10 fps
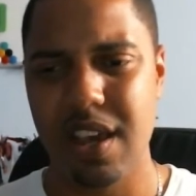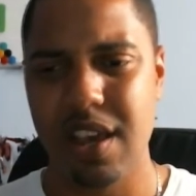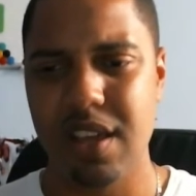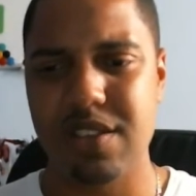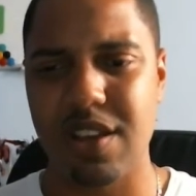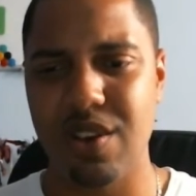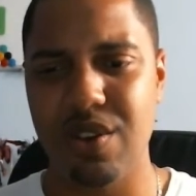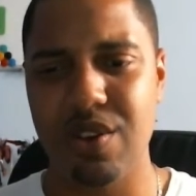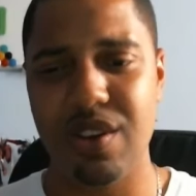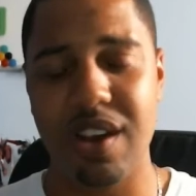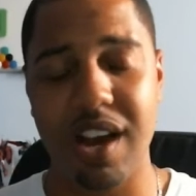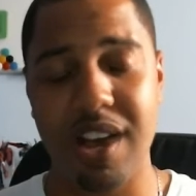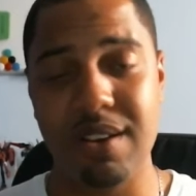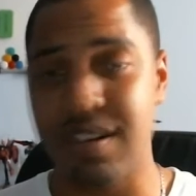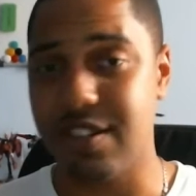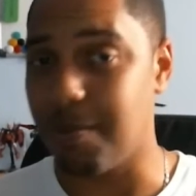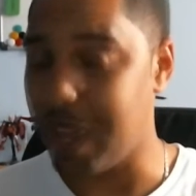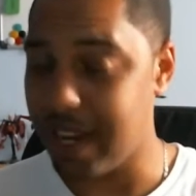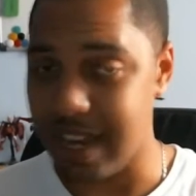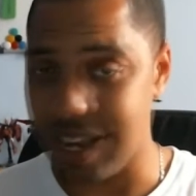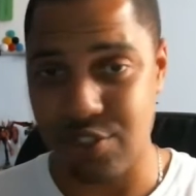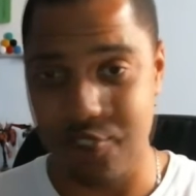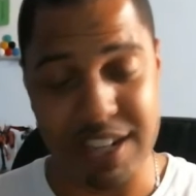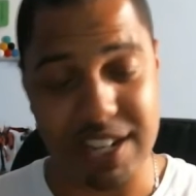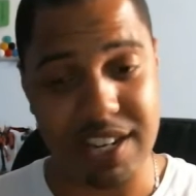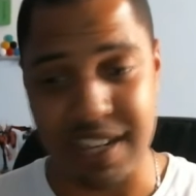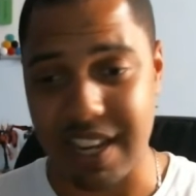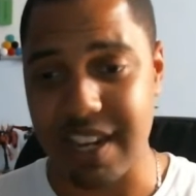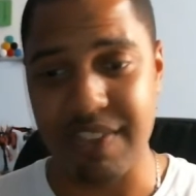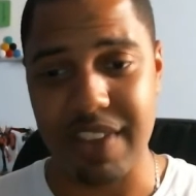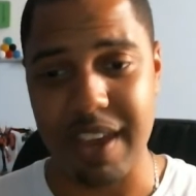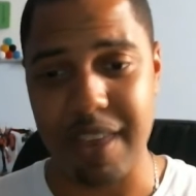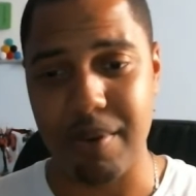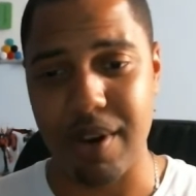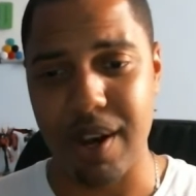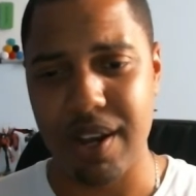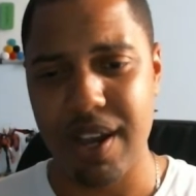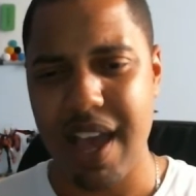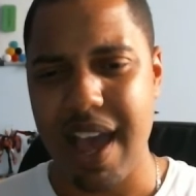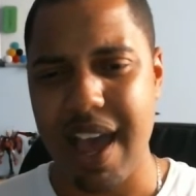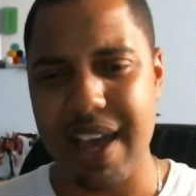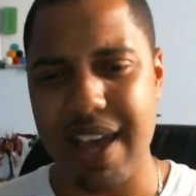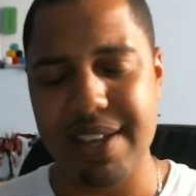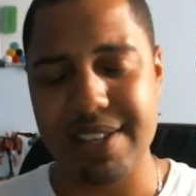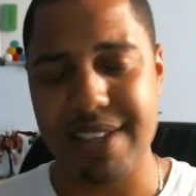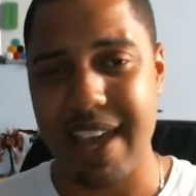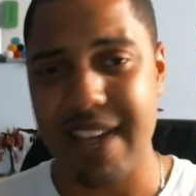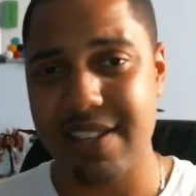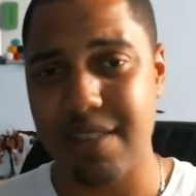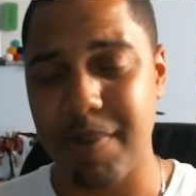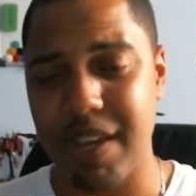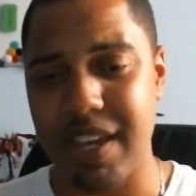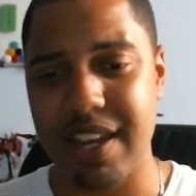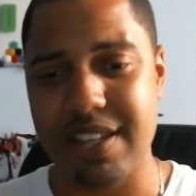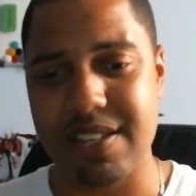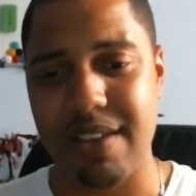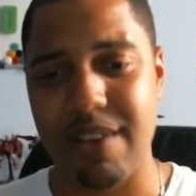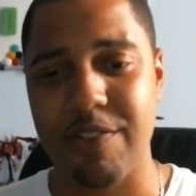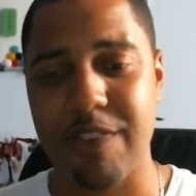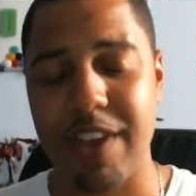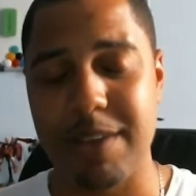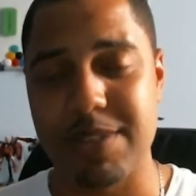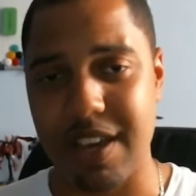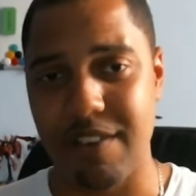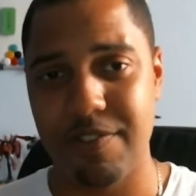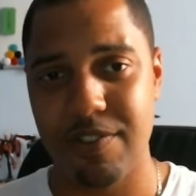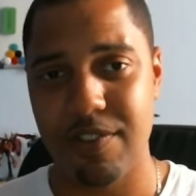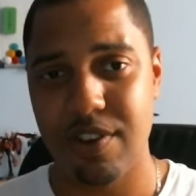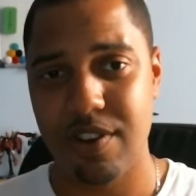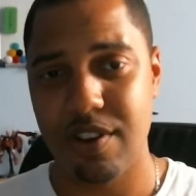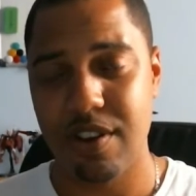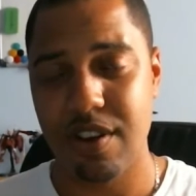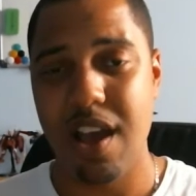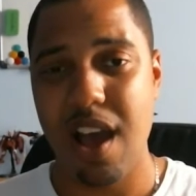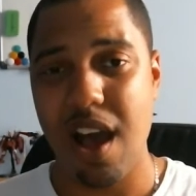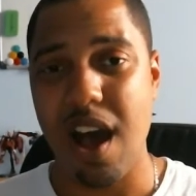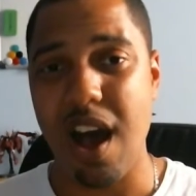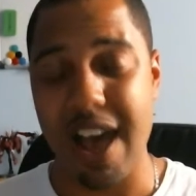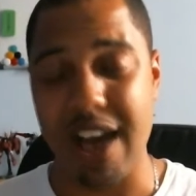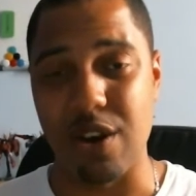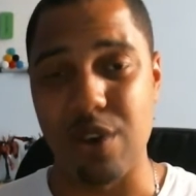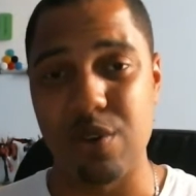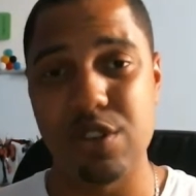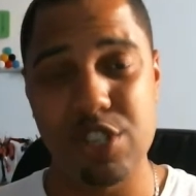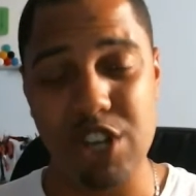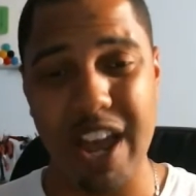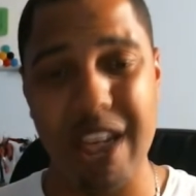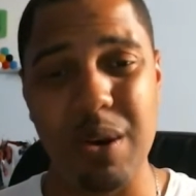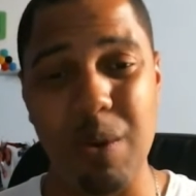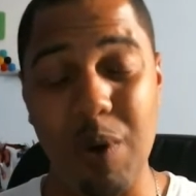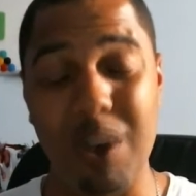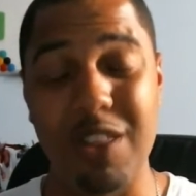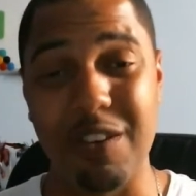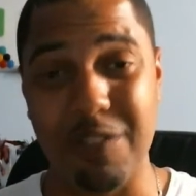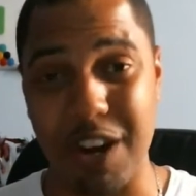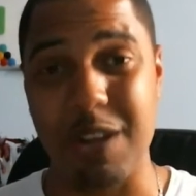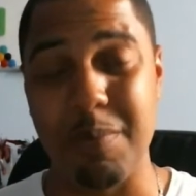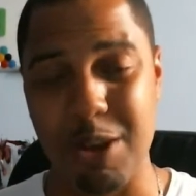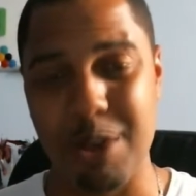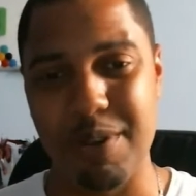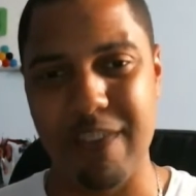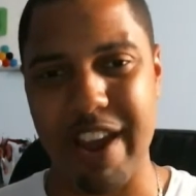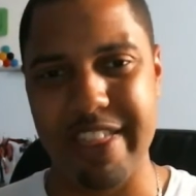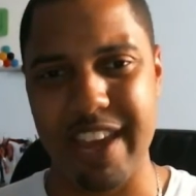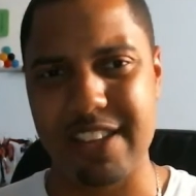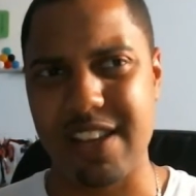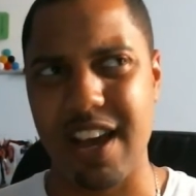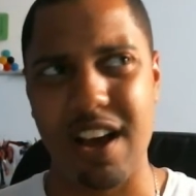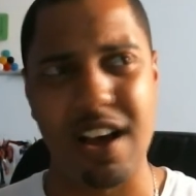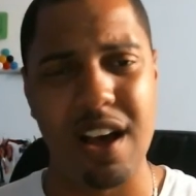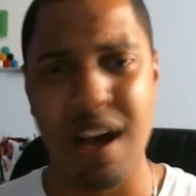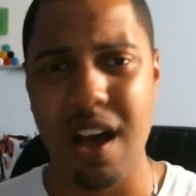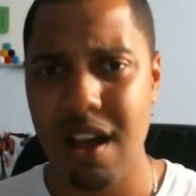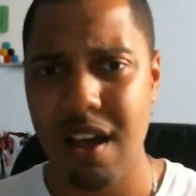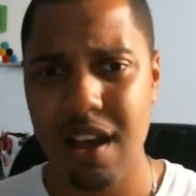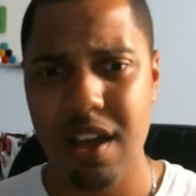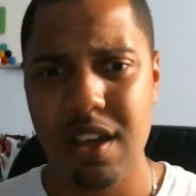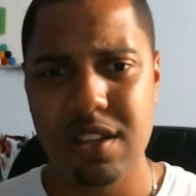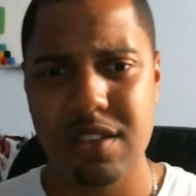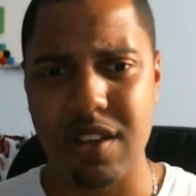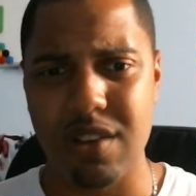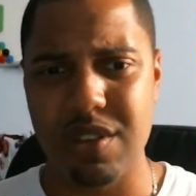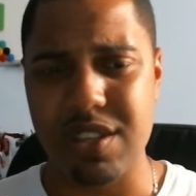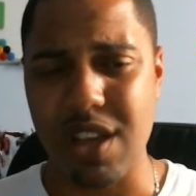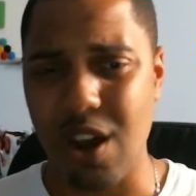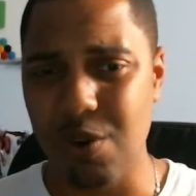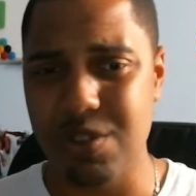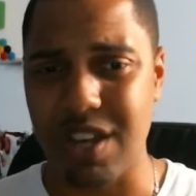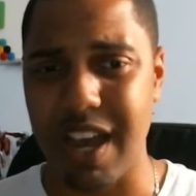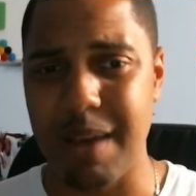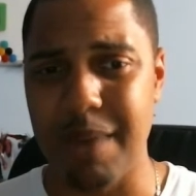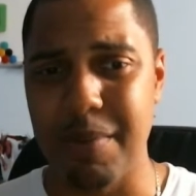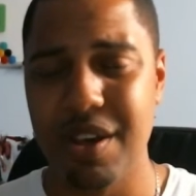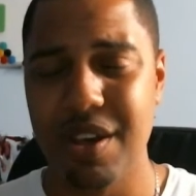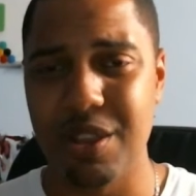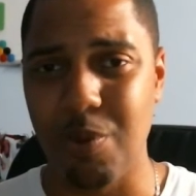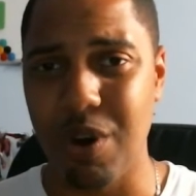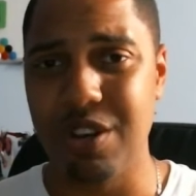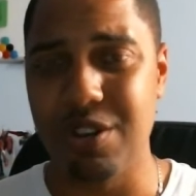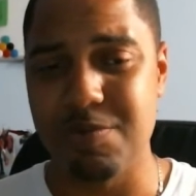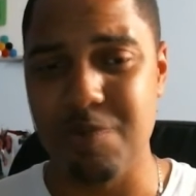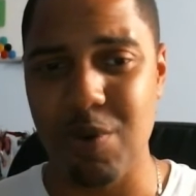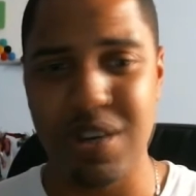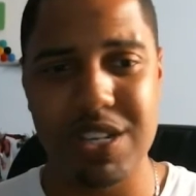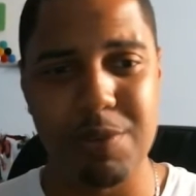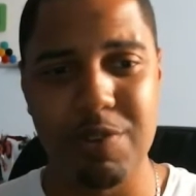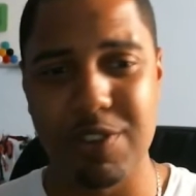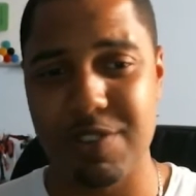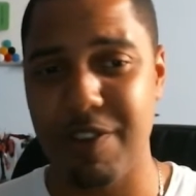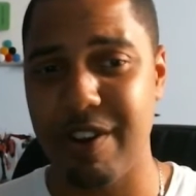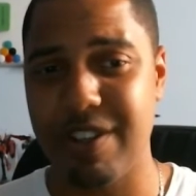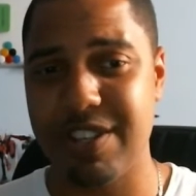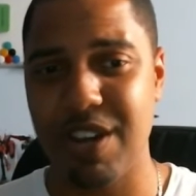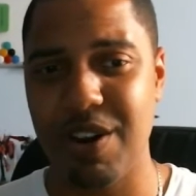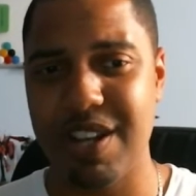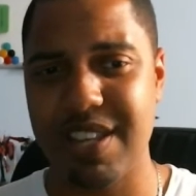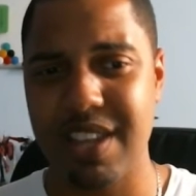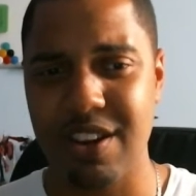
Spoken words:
So I'm gonna jump ahead now straight into the identity of the Emperor, and it ends up being Zeref himself. I know, giant what the fuck moment right there. It's like, huh? So this whole time, the one who's been wanting to move on to Fairy Tail and take